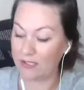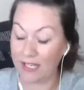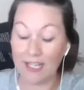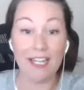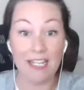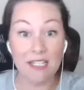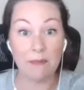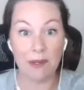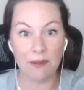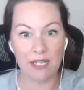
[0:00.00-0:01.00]
It is
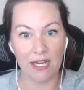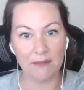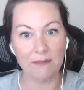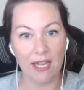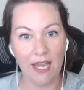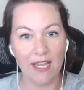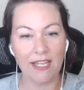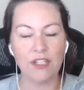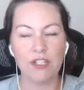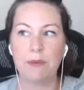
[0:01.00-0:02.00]
about time. Yeah.
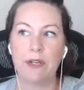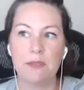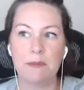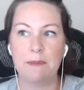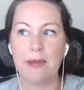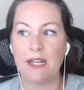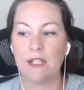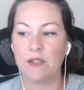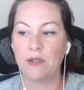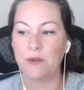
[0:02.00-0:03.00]
It just brings me back
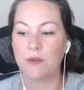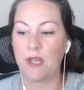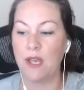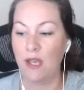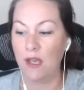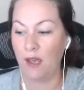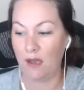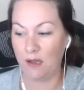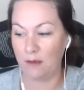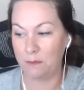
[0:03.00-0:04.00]
to those,
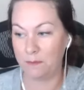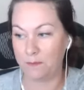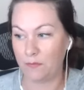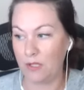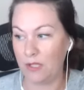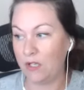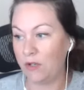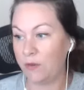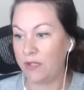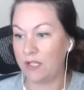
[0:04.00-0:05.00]

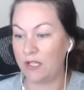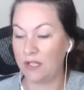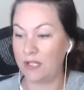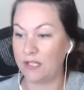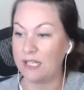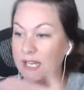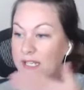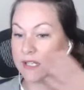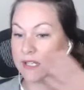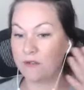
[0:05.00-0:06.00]
the
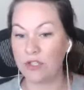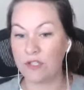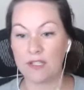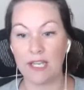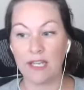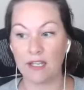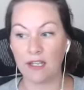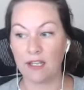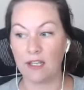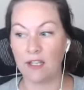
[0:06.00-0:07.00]
days of just like
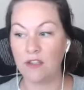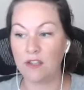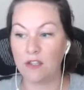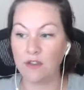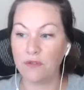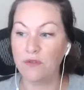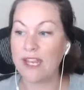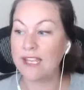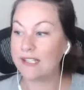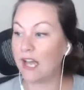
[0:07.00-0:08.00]
the
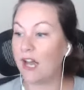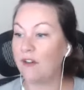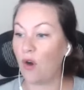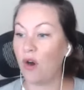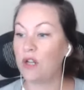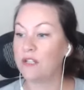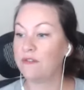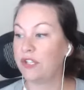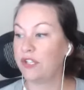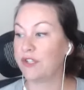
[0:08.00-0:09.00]
phase of all of
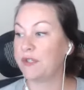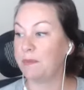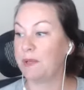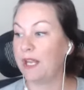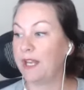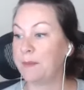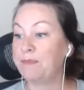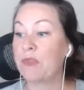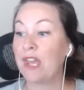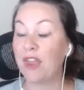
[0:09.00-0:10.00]
it just being,
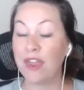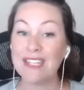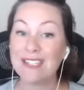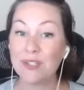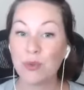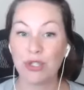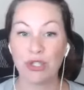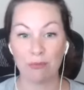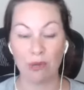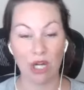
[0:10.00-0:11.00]
this is what
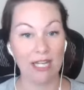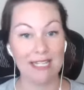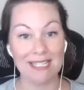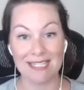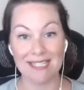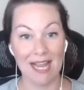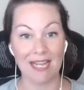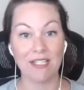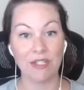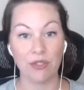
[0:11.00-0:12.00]
your body is
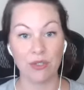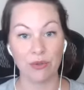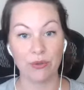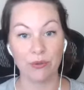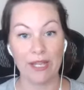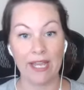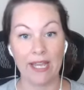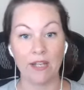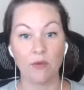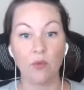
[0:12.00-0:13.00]
designed to do.
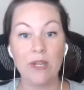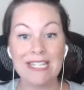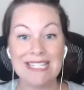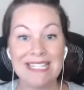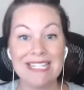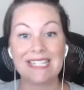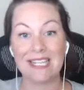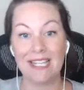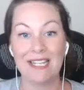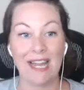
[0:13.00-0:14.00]
And we
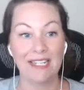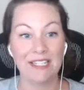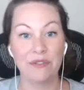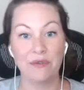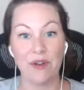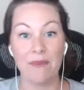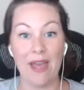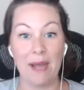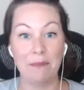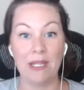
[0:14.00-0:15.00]
disconnected from
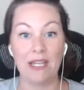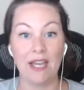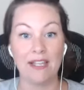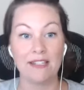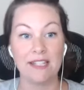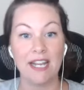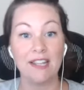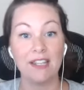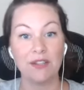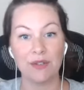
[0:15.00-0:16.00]
that because, and I
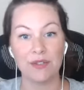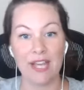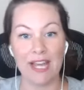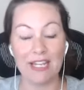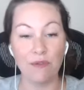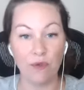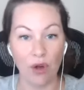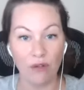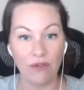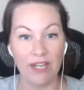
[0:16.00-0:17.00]
think there's that
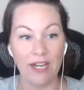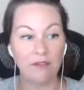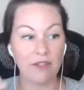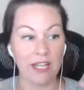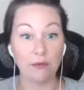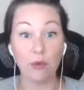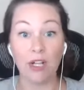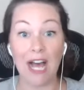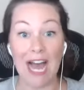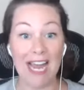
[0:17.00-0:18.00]
evolving of like,
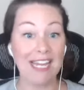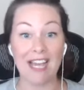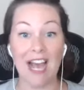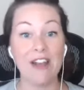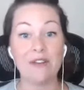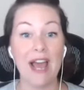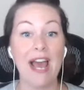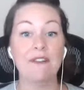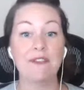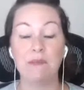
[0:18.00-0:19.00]
well, I don't
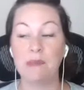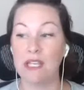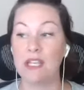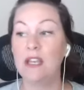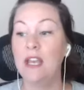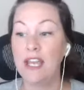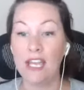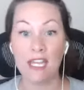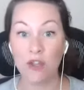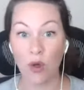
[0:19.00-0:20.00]
have to be in the